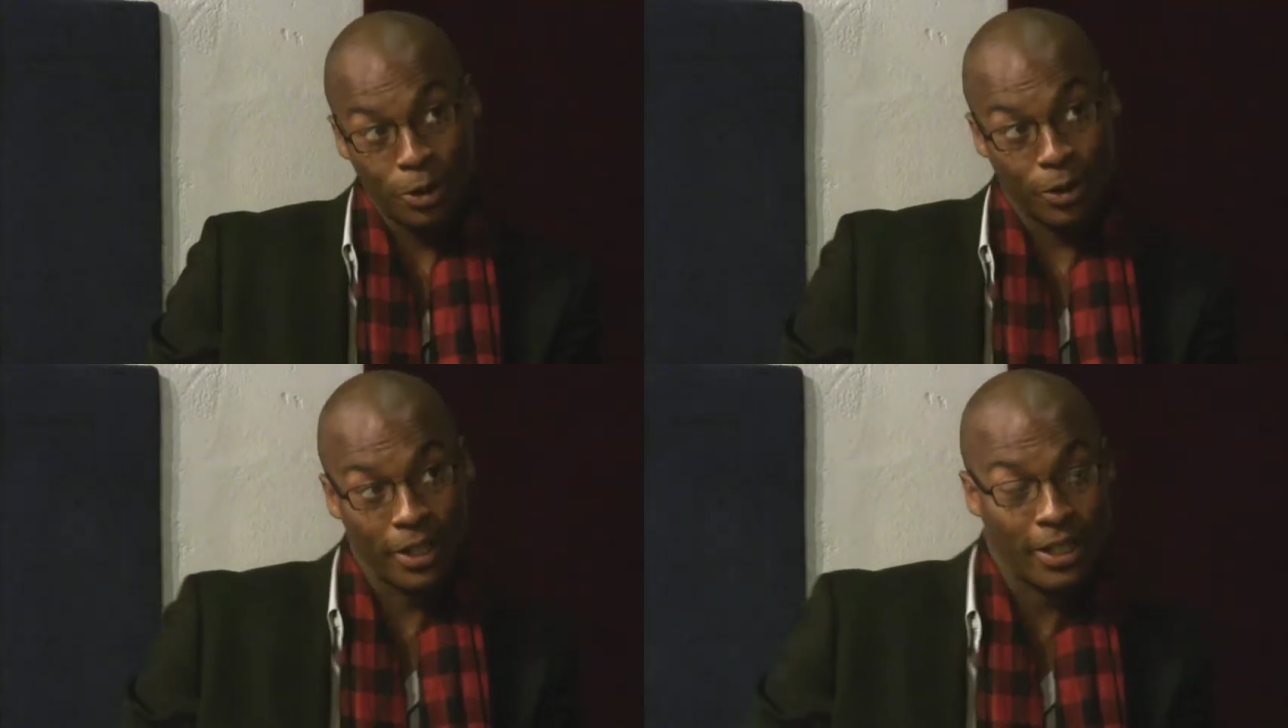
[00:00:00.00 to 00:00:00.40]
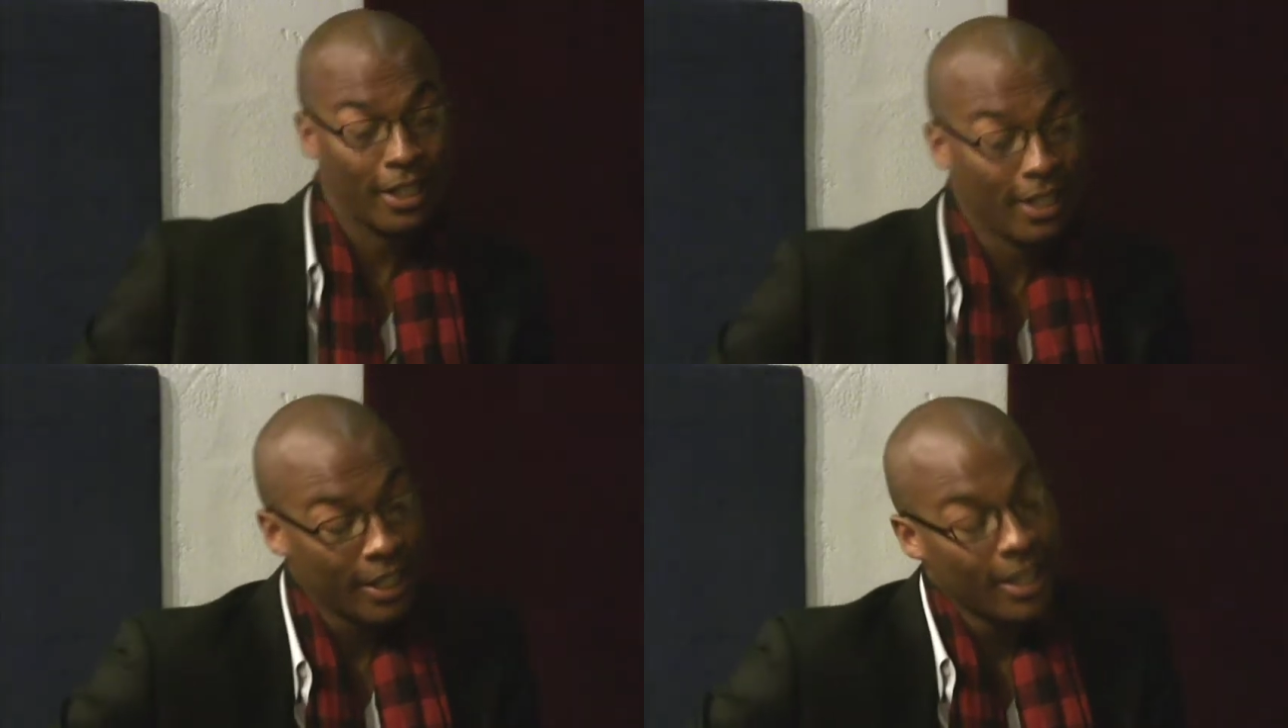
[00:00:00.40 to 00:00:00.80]
the trick,
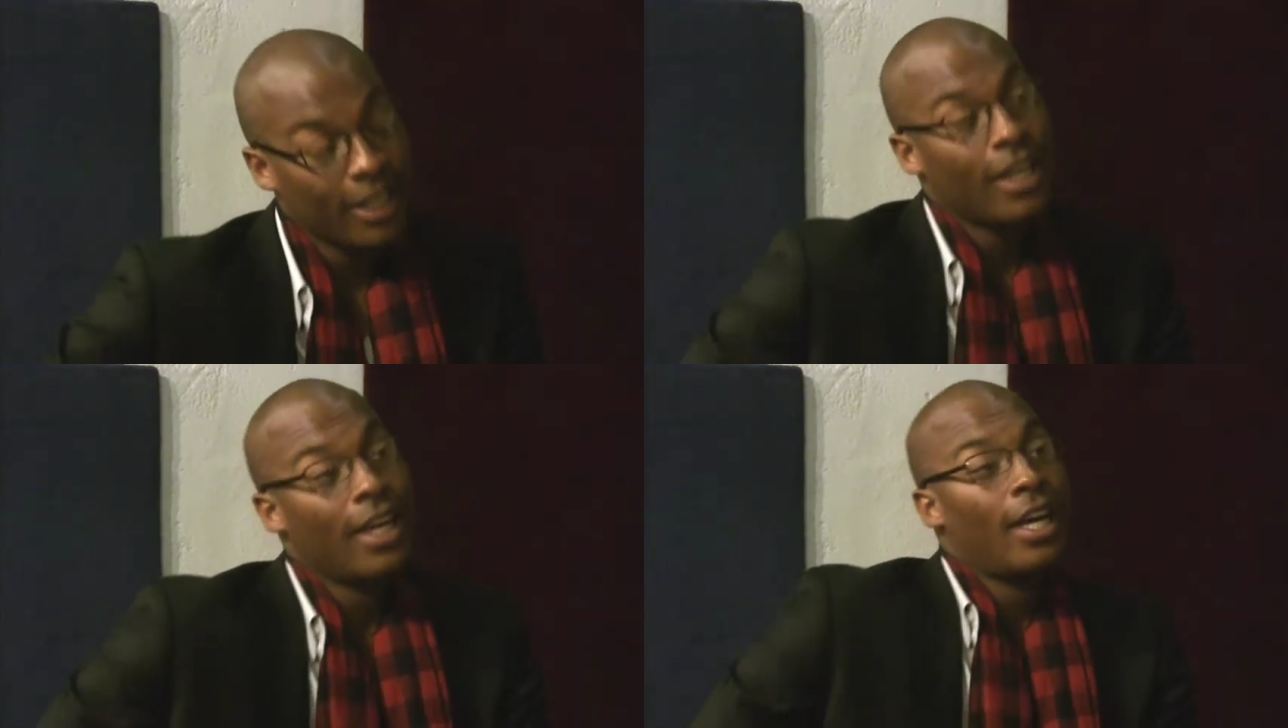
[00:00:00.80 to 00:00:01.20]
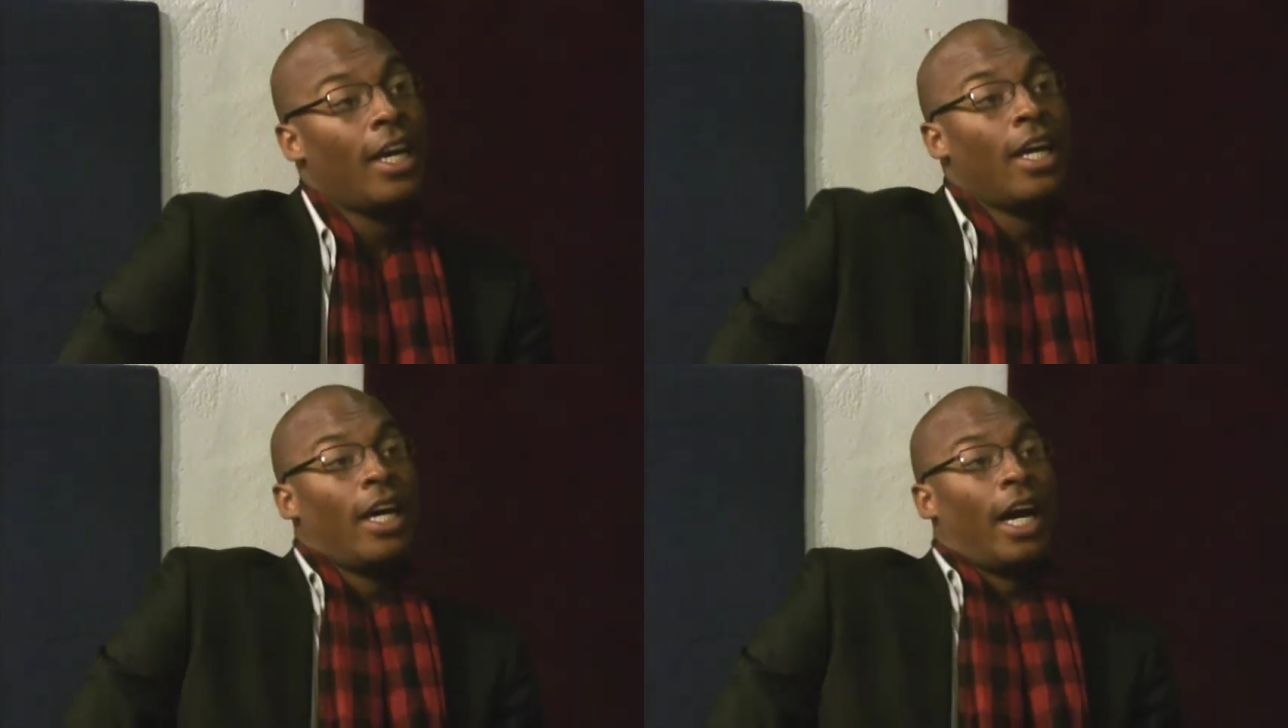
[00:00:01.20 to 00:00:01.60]

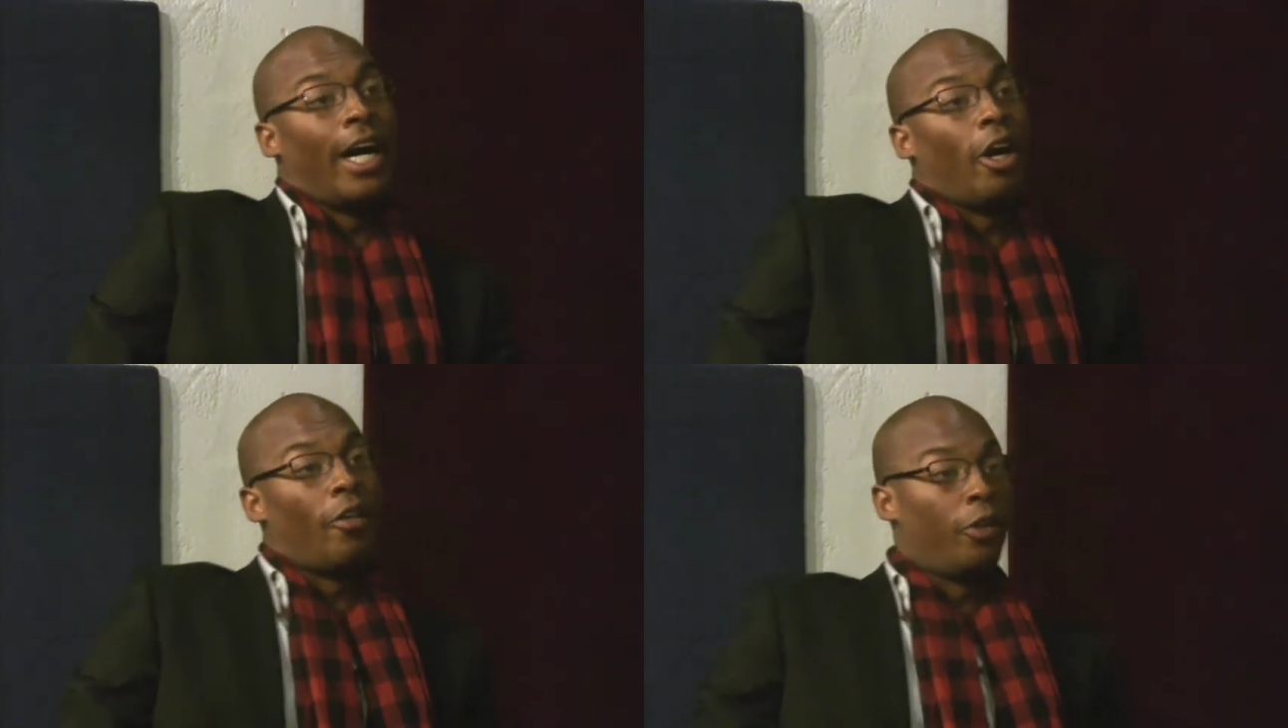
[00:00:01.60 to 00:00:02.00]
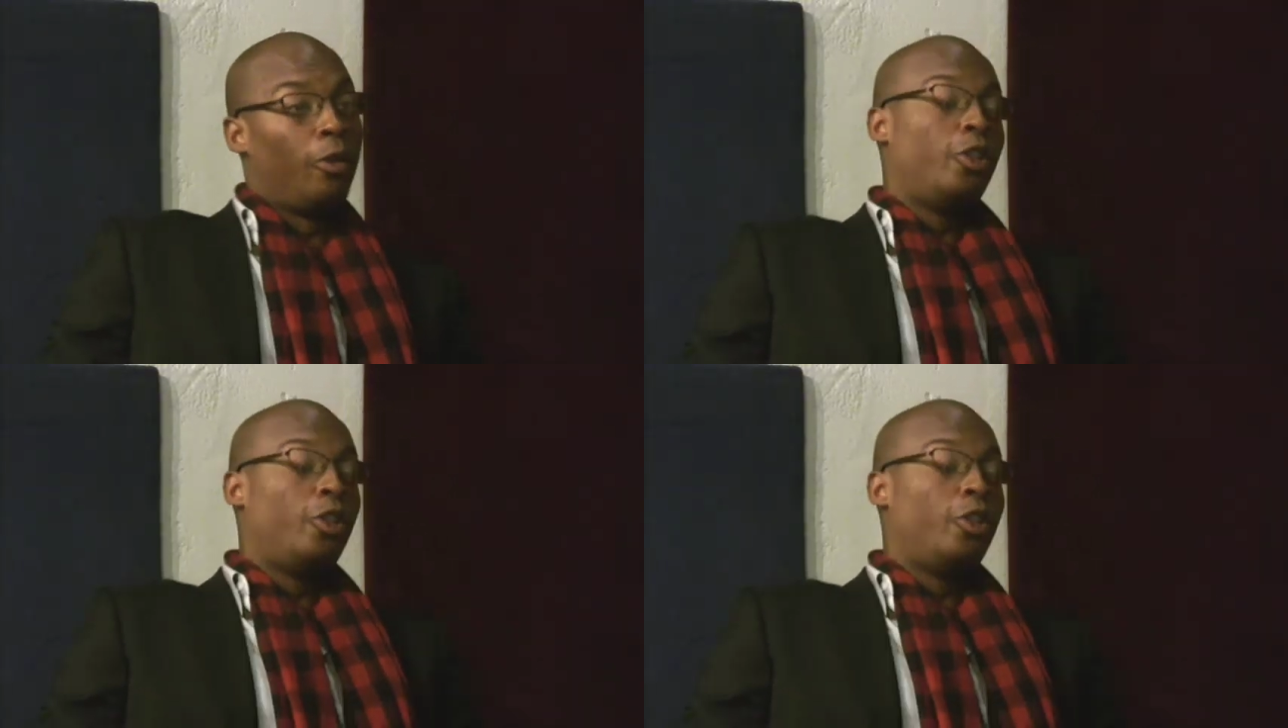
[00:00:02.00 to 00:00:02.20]
I offer you